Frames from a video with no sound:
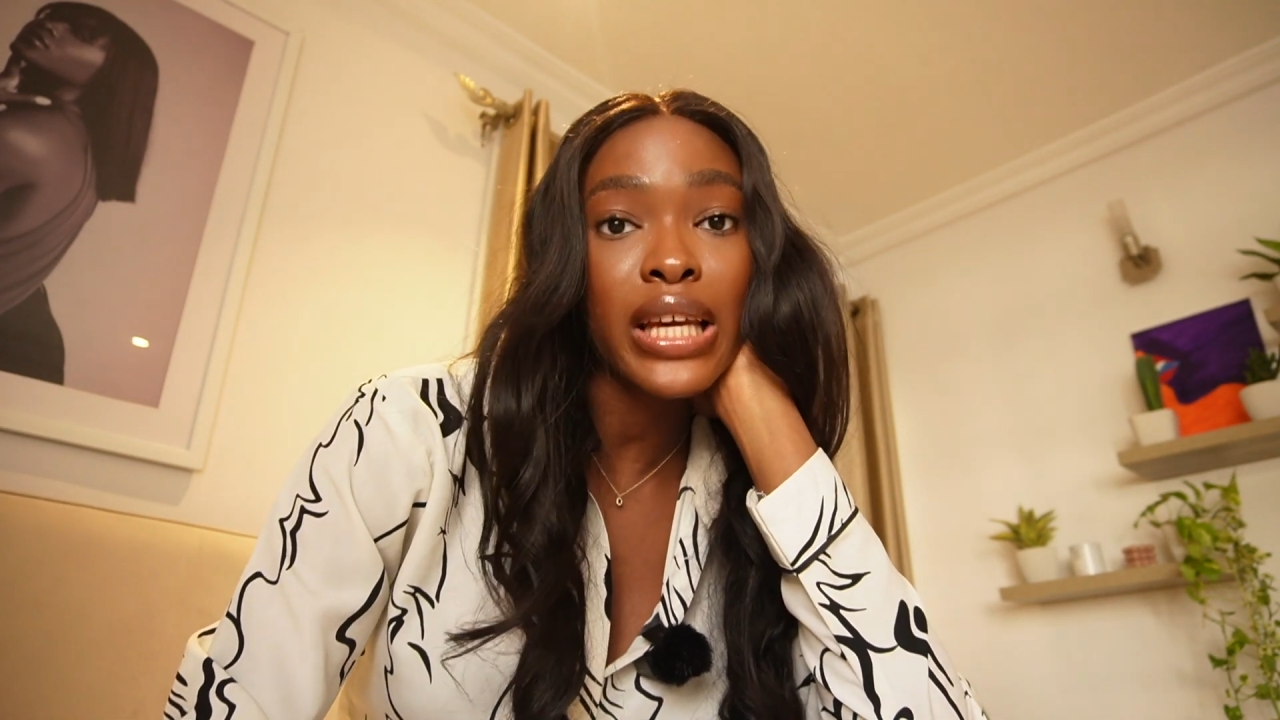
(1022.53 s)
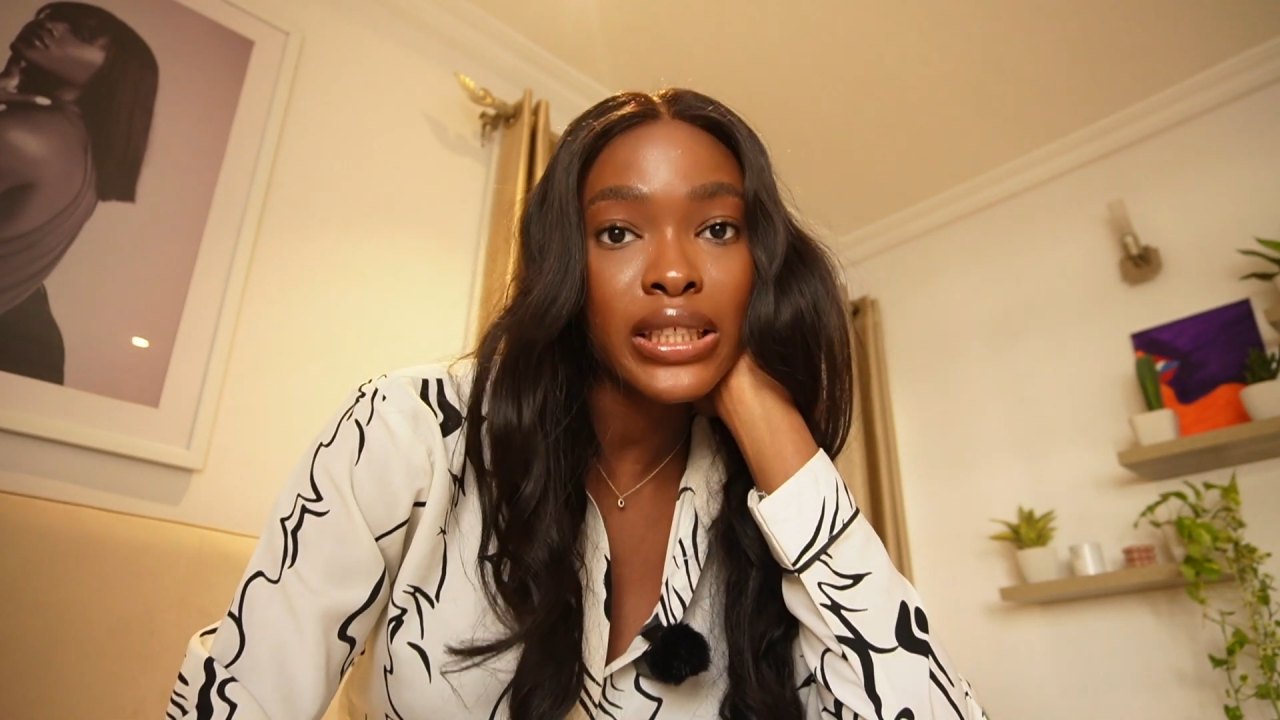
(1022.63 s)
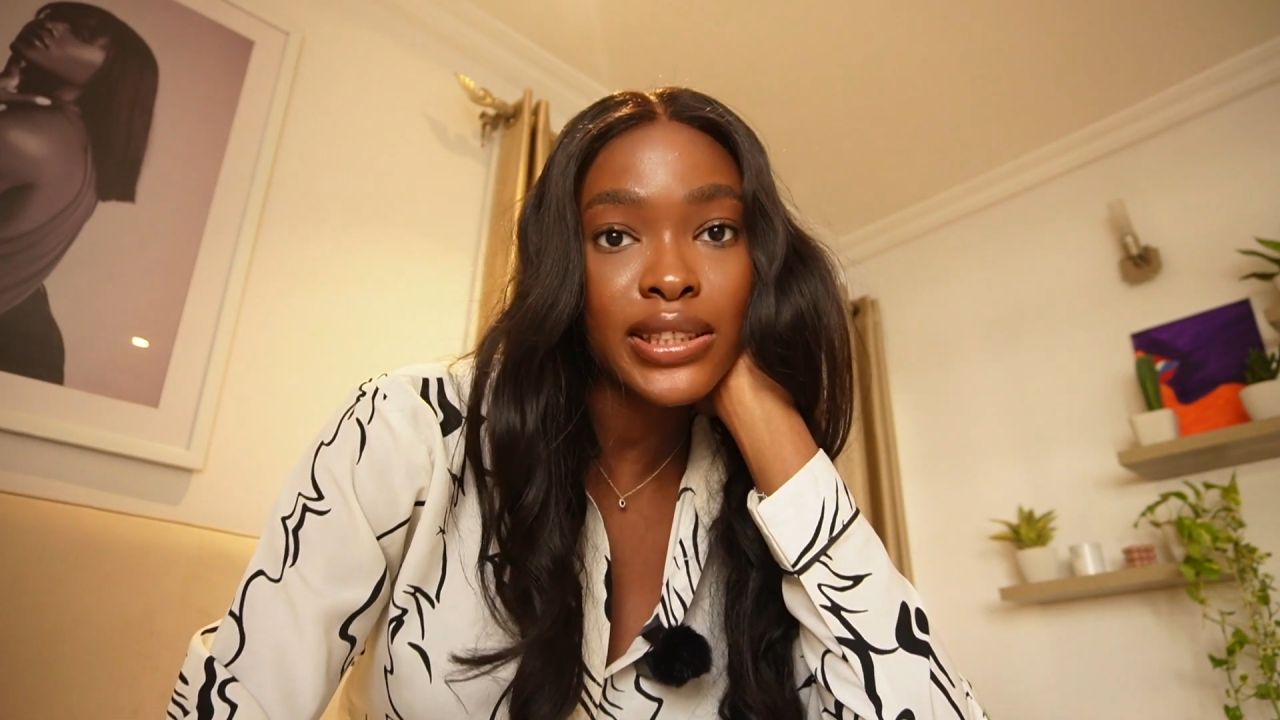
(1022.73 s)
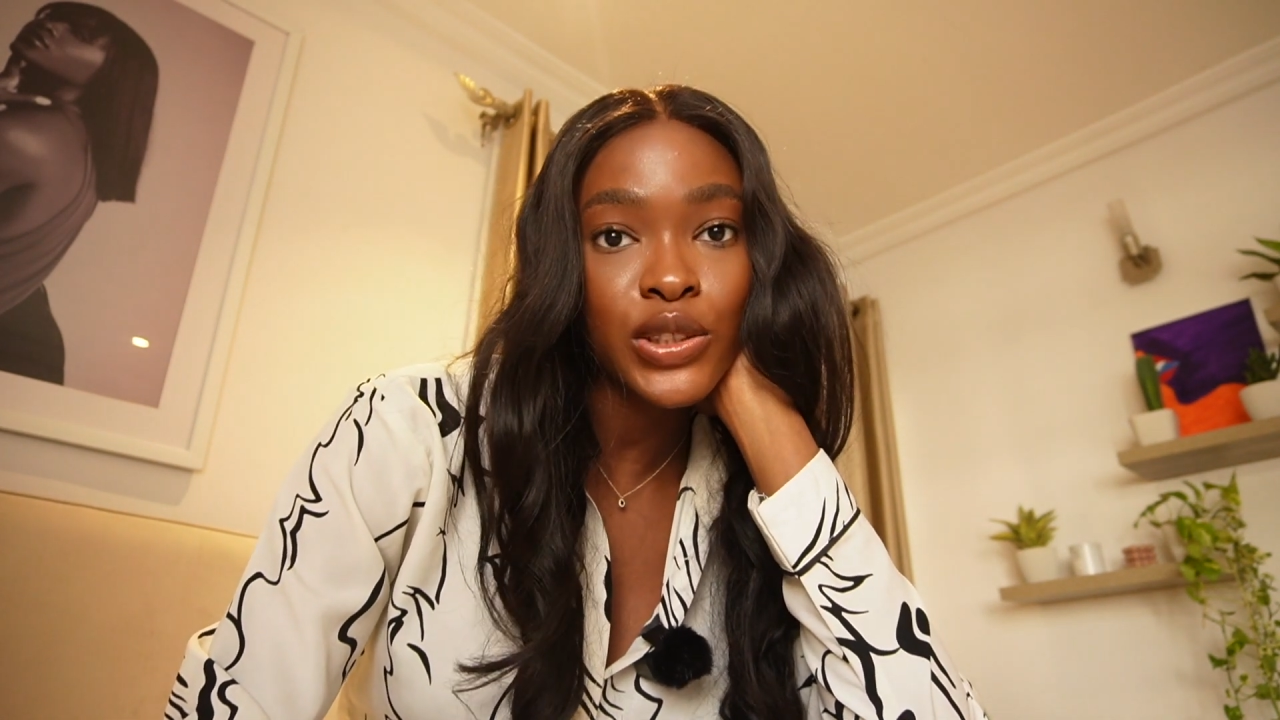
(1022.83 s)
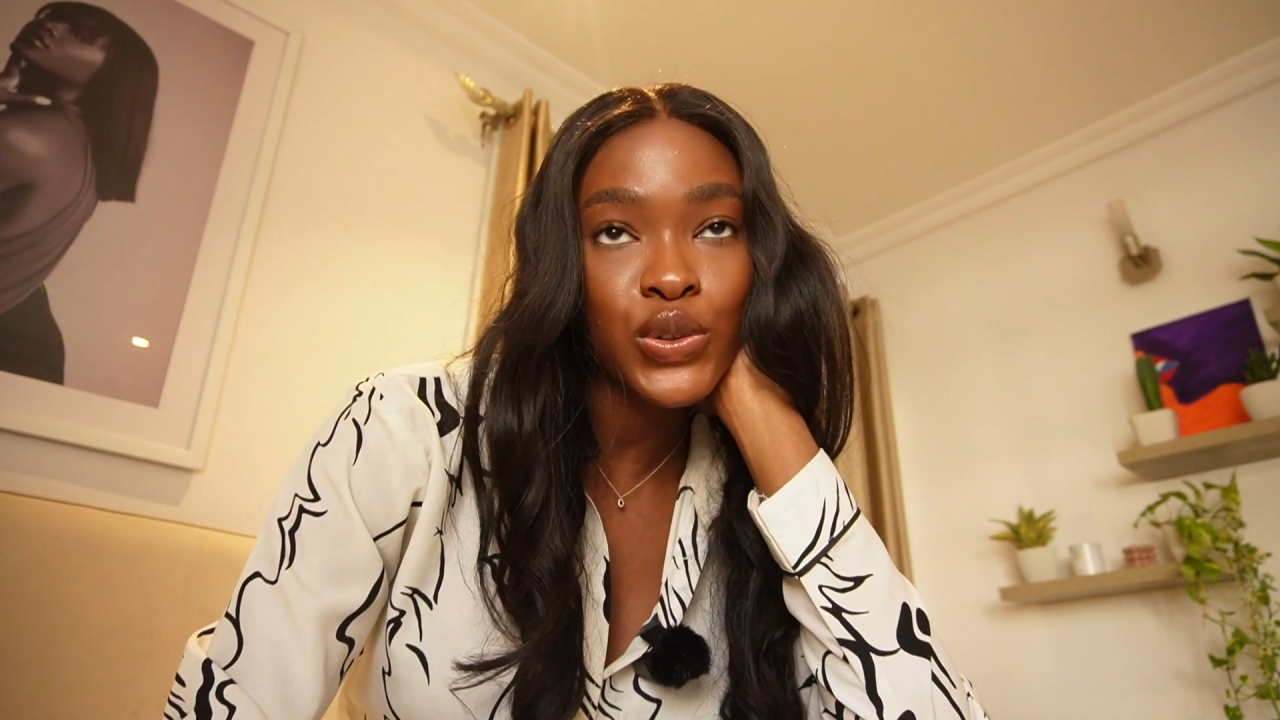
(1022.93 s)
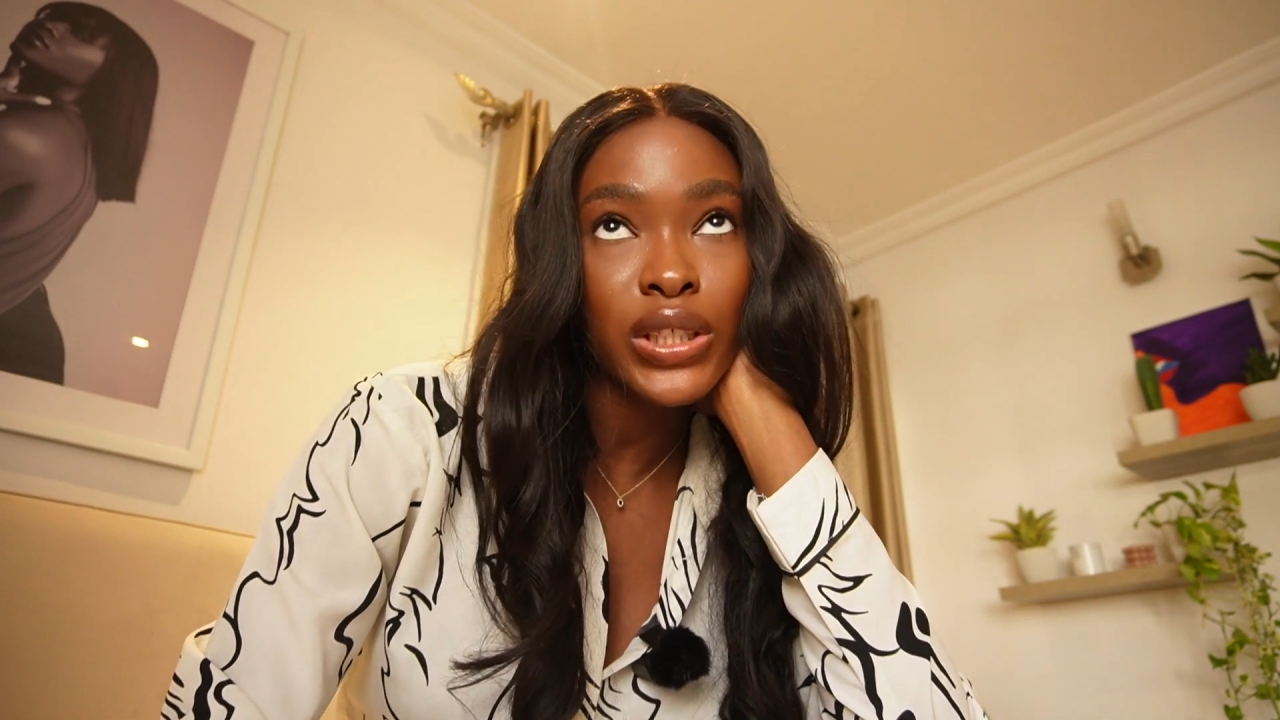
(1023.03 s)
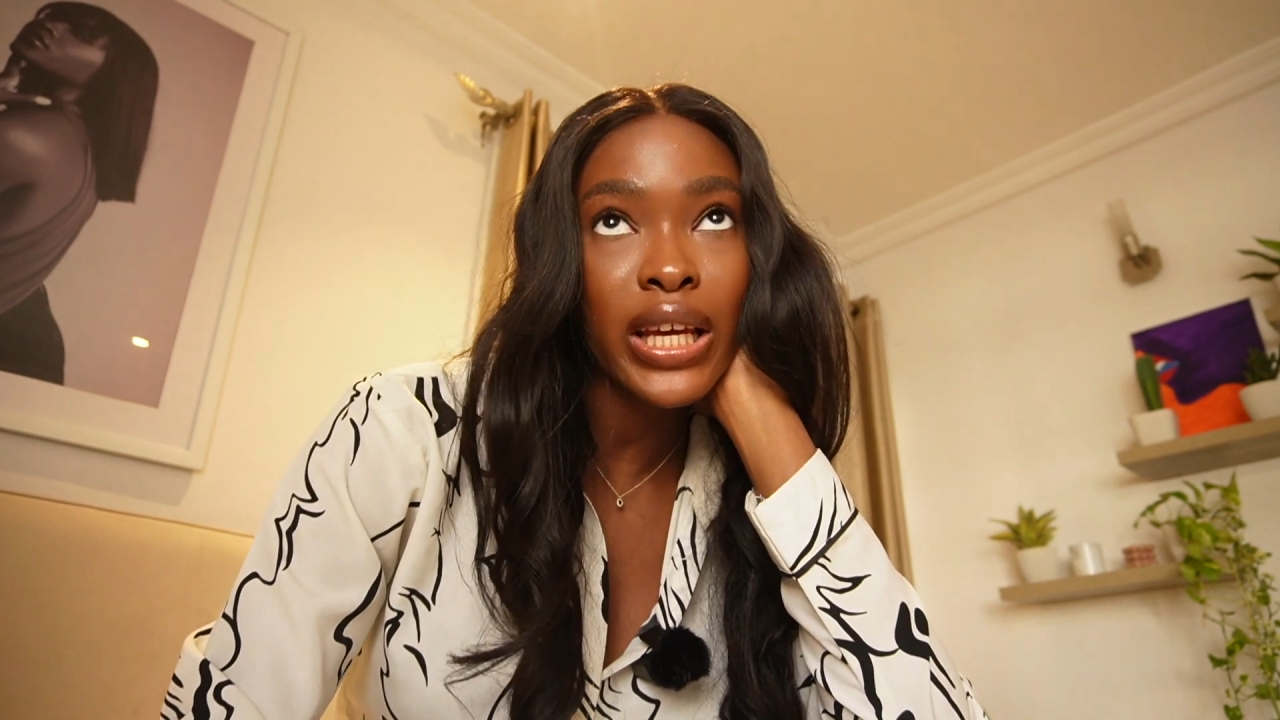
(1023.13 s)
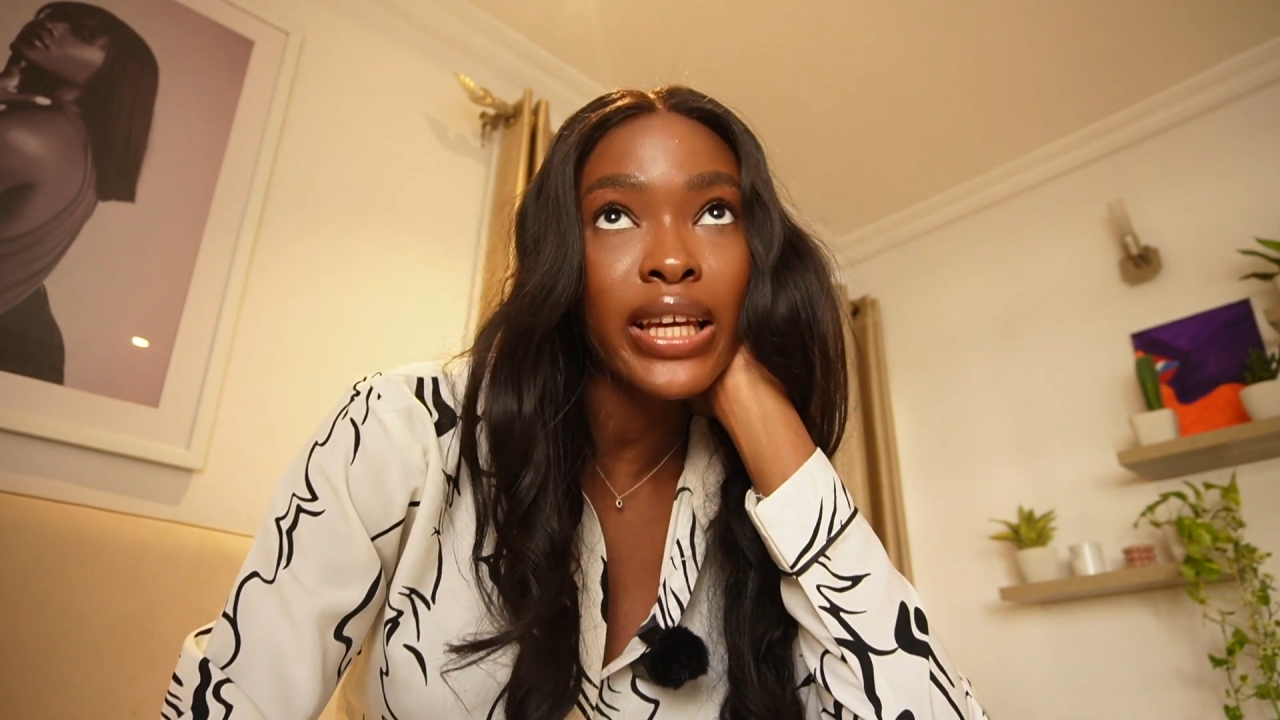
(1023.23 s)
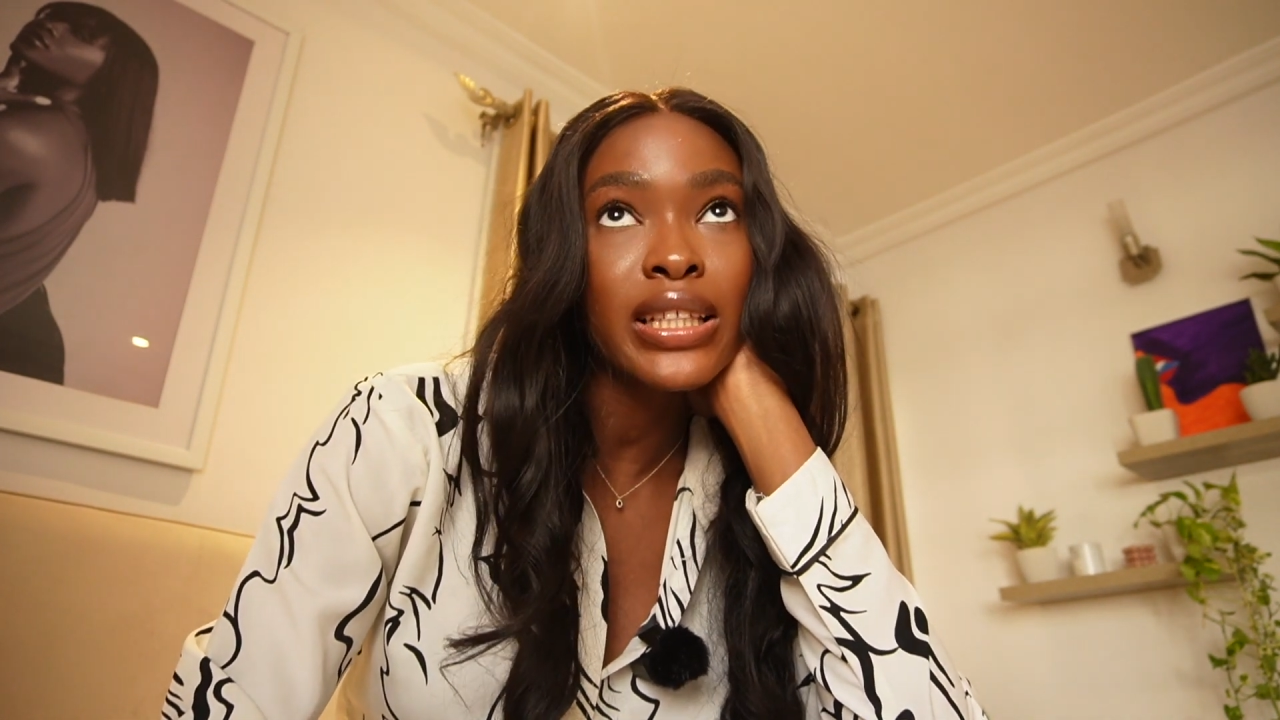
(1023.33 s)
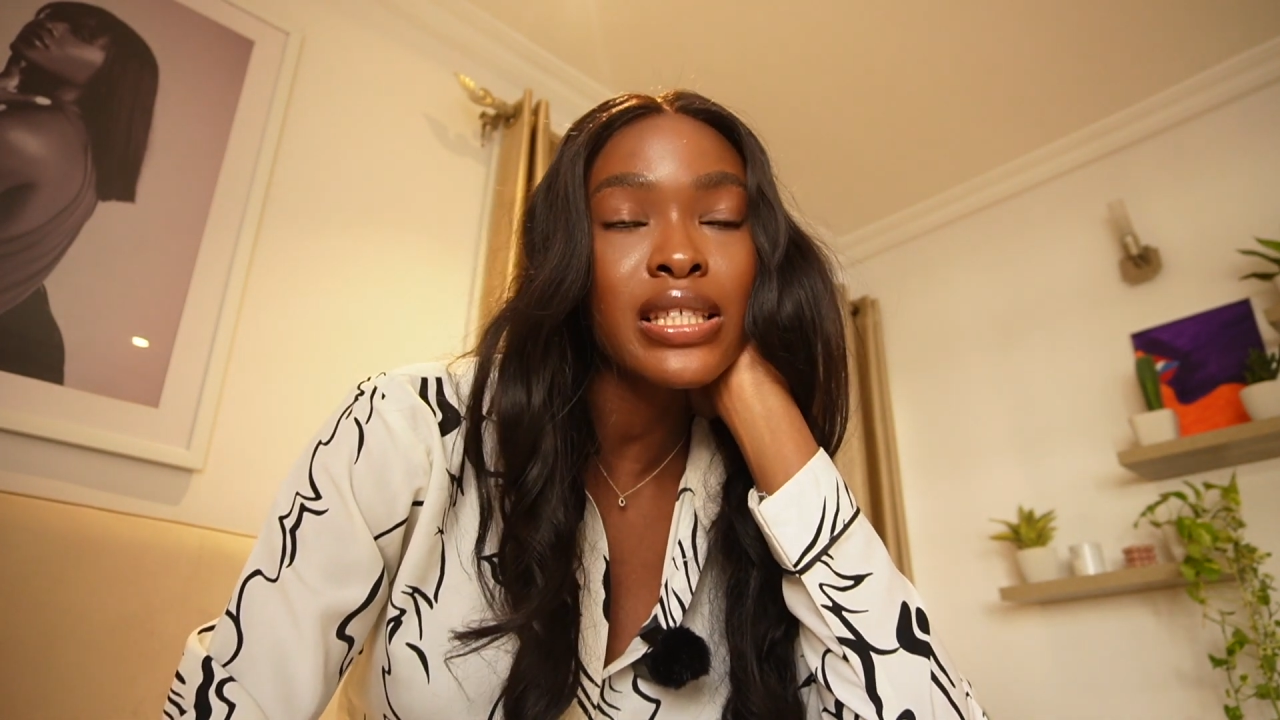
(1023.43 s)
to edit it
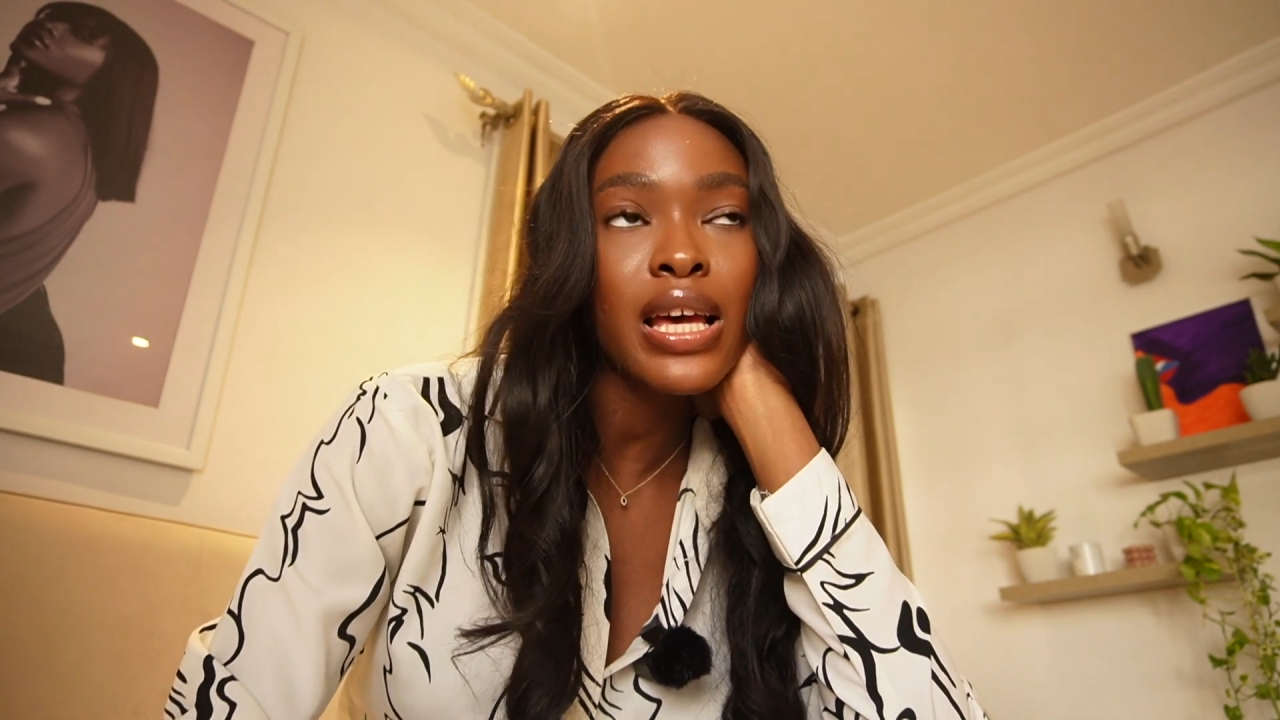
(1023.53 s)
tonight